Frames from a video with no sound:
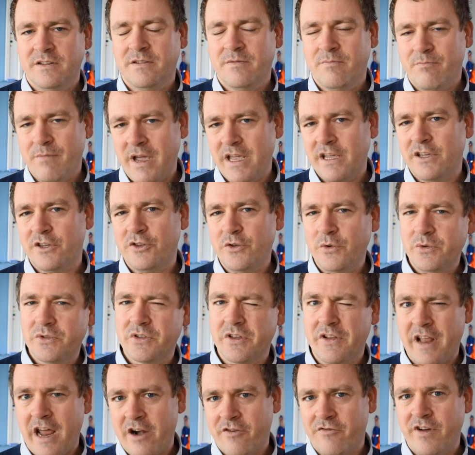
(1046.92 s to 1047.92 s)
make
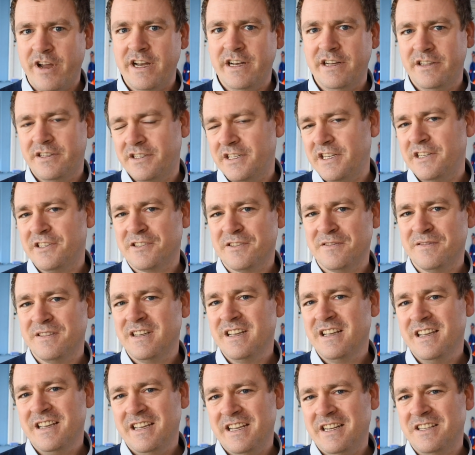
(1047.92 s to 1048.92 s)
use of that rainy season
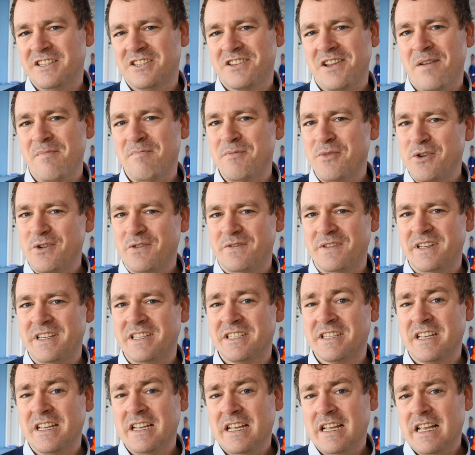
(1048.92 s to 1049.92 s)
in some
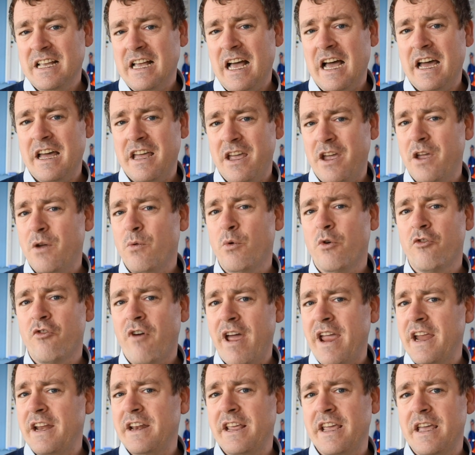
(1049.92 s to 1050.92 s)
movies. It will
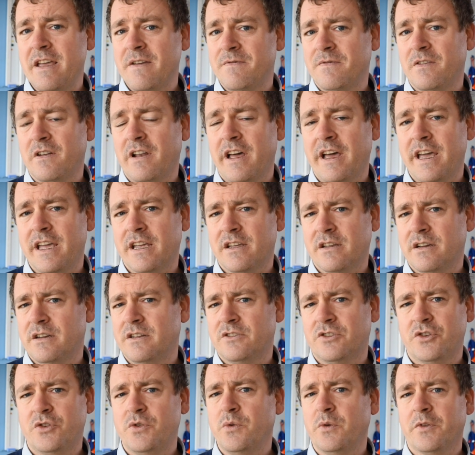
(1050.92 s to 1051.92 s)
rain here for
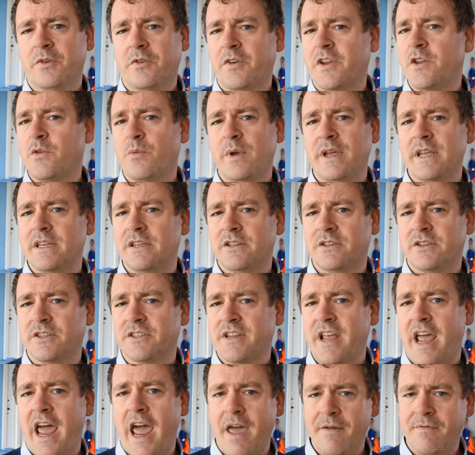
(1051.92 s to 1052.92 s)
like 2 or 3 weeks,
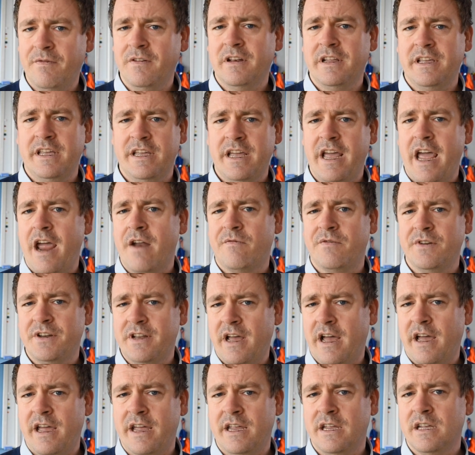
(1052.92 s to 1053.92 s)
just heavily every
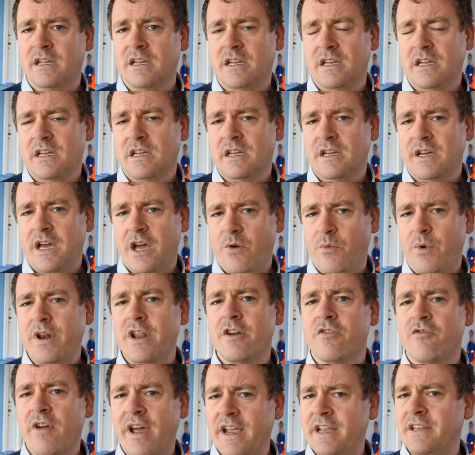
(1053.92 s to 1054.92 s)
day. And when
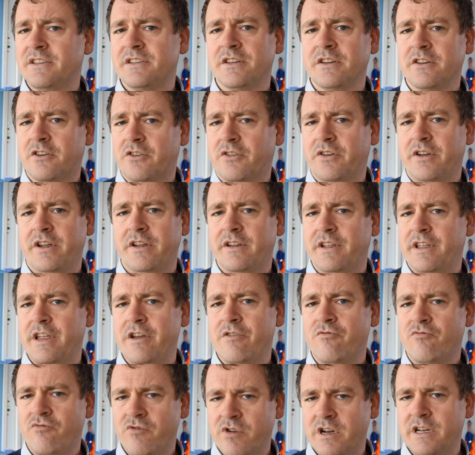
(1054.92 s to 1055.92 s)
it rains in Korea,
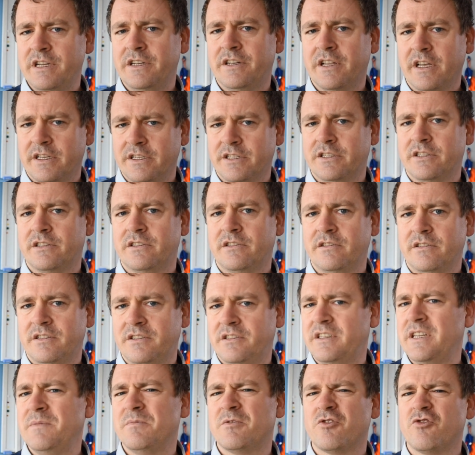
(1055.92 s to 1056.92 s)
it really does
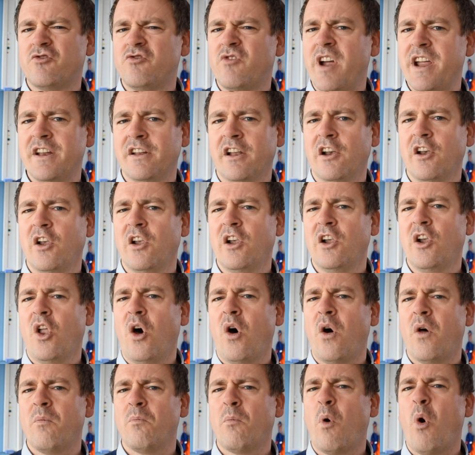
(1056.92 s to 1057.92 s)
seem to rain a
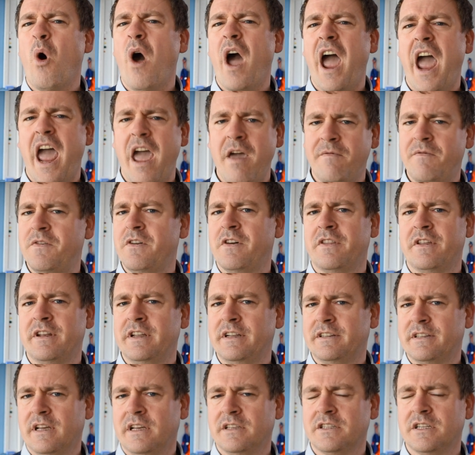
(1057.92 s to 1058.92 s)
lot more heavier than
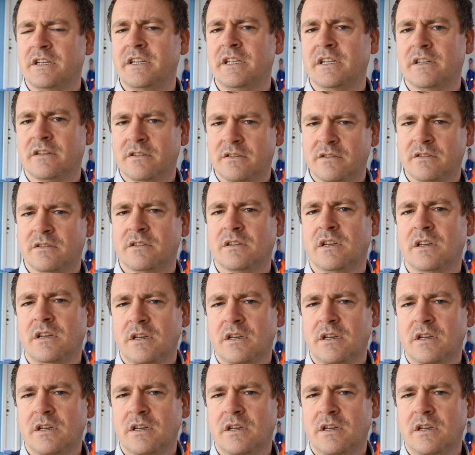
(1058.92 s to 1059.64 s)
it does in England,